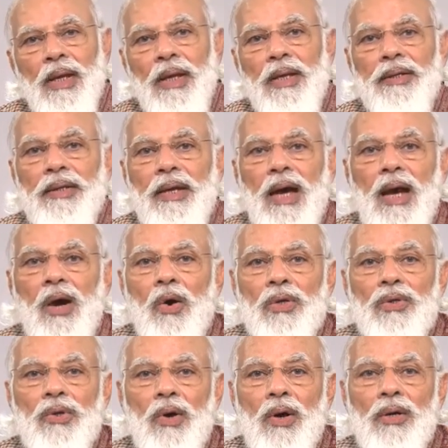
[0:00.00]
India
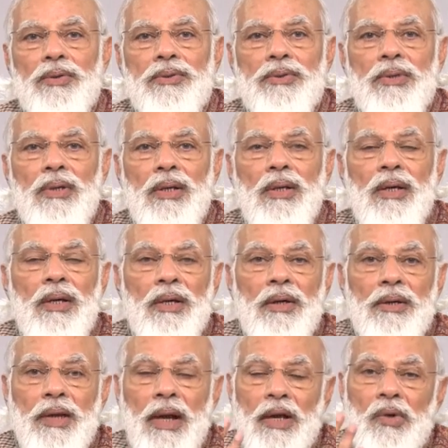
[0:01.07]
has got
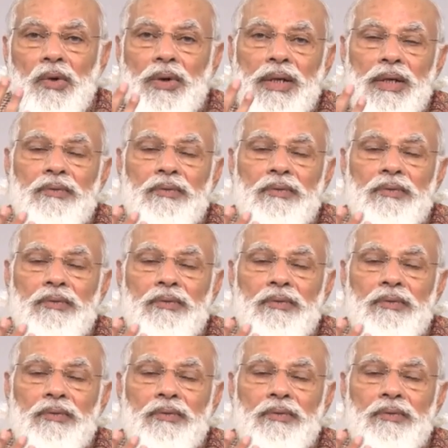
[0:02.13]
record